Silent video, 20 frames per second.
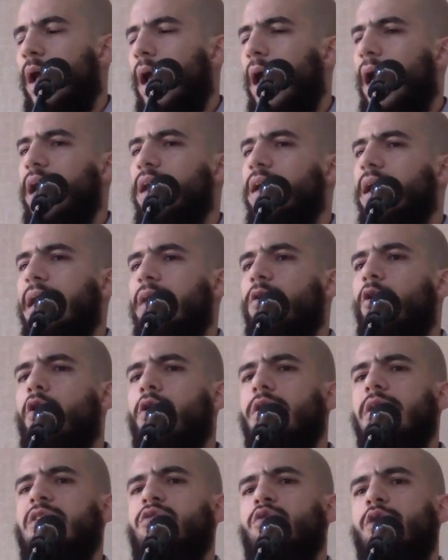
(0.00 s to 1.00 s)
And in
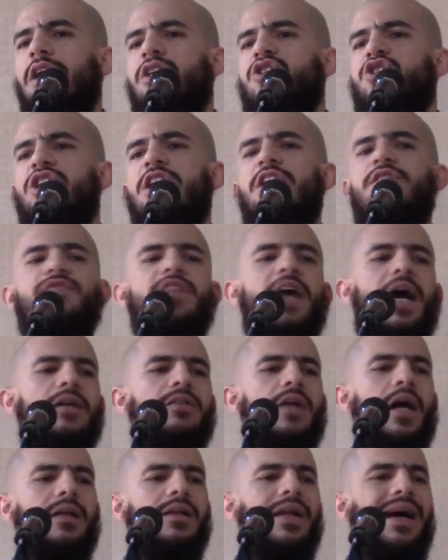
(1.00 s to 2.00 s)
order to achieve
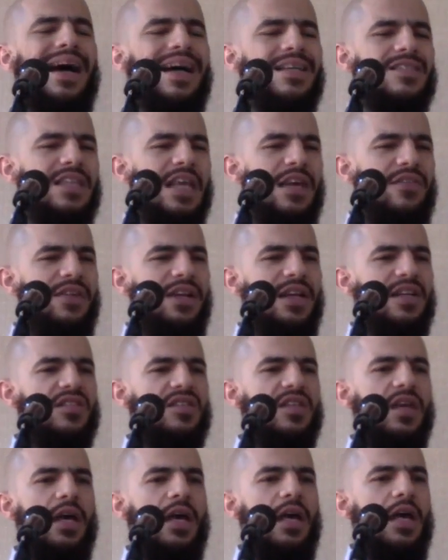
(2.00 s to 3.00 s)
that, Allah has given
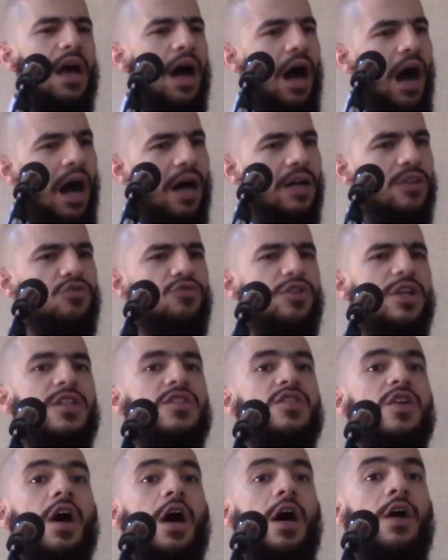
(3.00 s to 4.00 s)
us
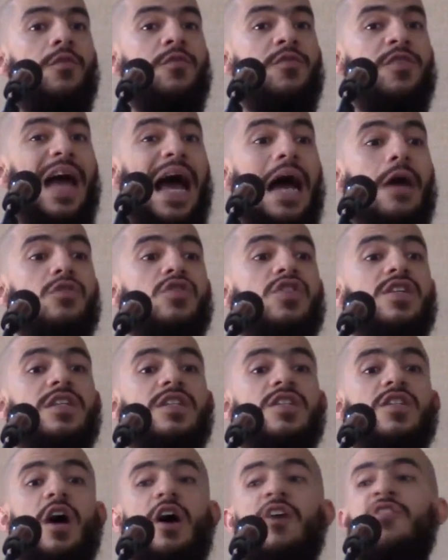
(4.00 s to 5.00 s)
hundreds of
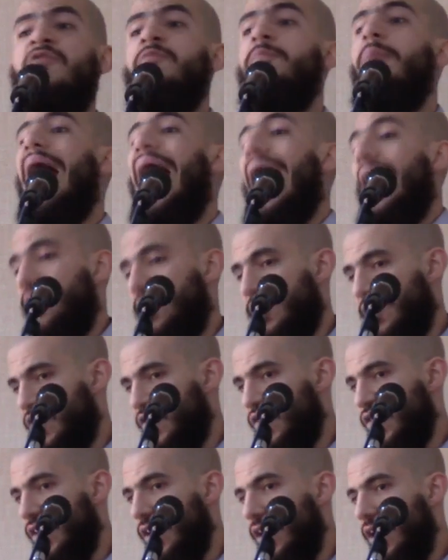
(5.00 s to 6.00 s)
thousands of
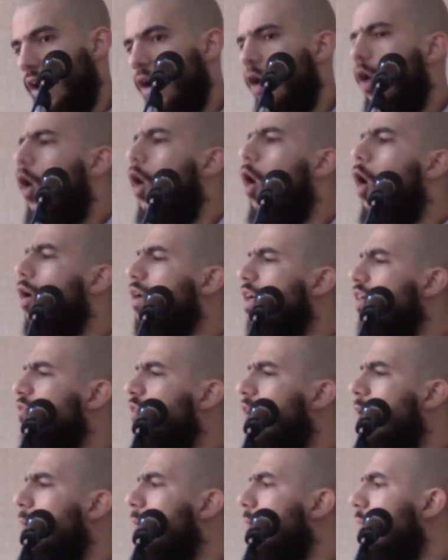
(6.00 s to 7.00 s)
paths. All of
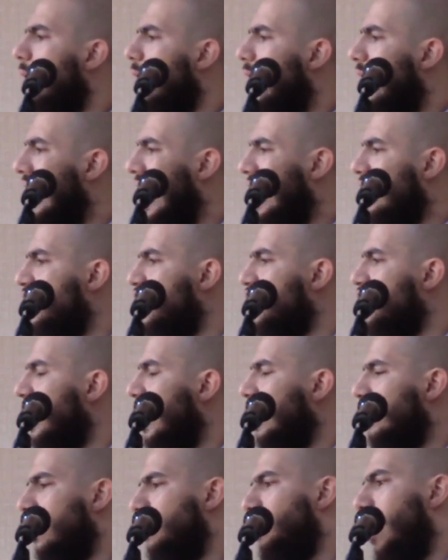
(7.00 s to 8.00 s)
them
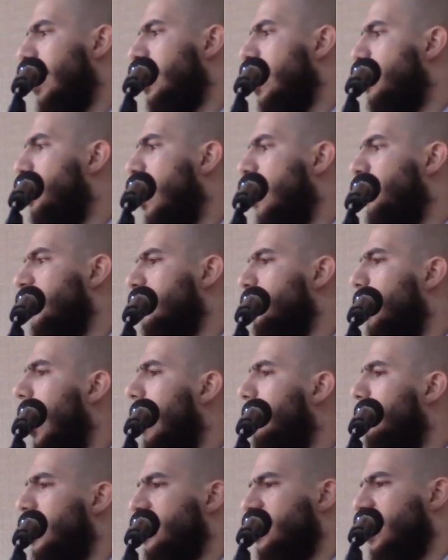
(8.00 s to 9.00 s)
legislated by the Prophet
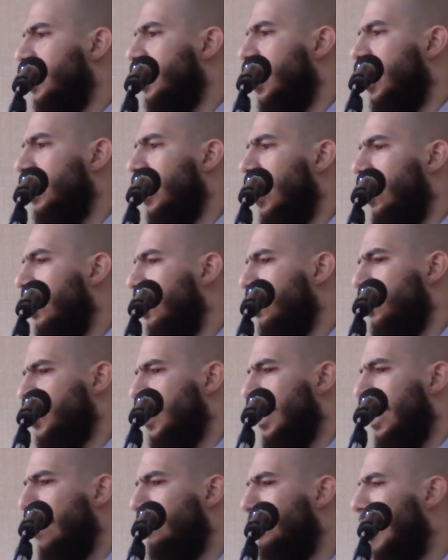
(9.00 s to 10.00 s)
Muhammad sallallahu alaihi
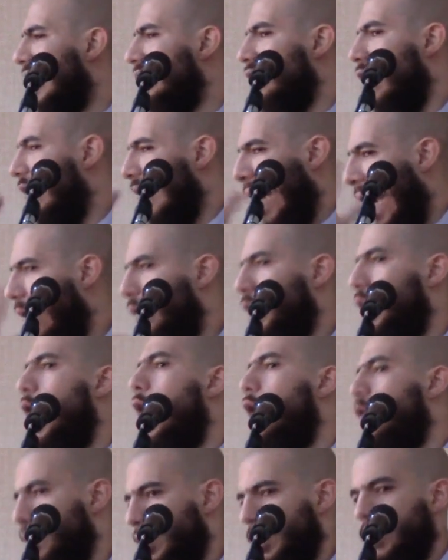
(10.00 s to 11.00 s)
wasallam, not on our
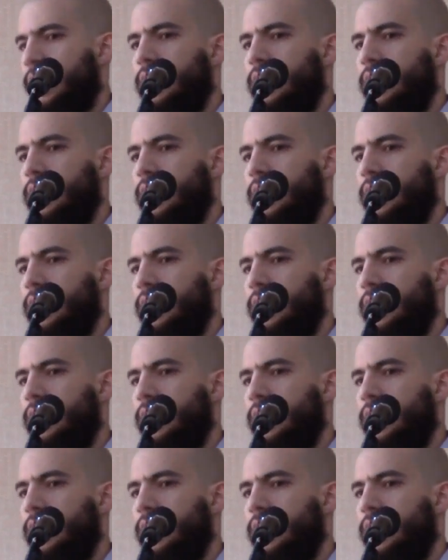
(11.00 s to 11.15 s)
own.